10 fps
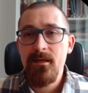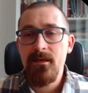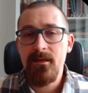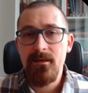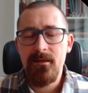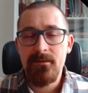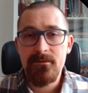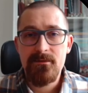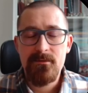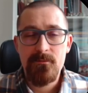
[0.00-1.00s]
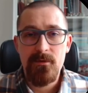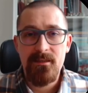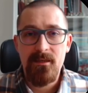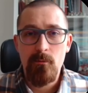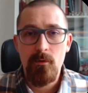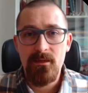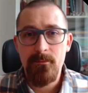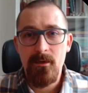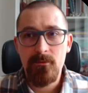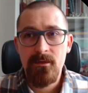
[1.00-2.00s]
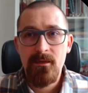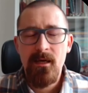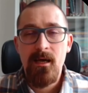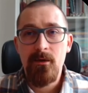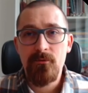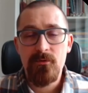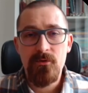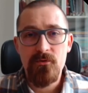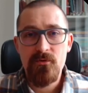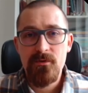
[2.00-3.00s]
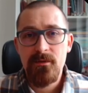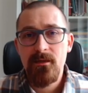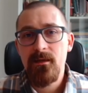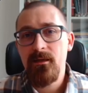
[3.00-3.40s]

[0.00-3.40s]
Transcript: and spreading a word about how to use